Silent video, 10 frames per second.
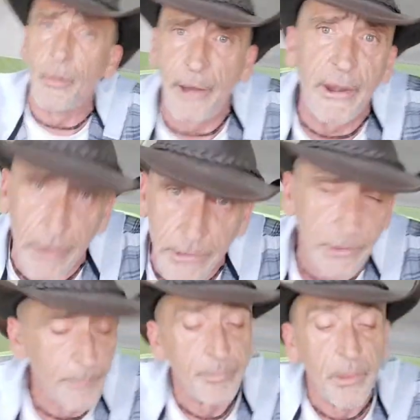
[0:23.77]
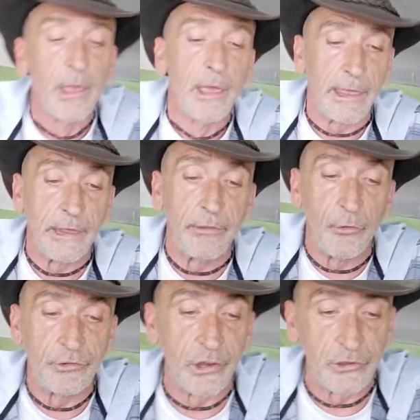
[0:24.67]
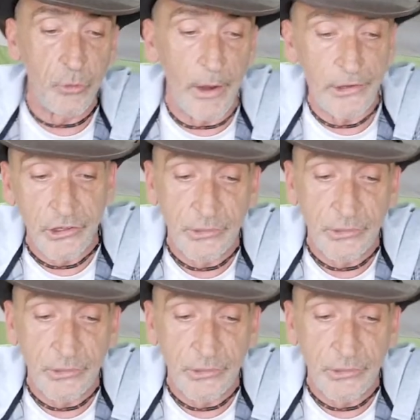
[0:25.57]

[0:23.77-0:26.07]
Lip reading: apparent in those situations.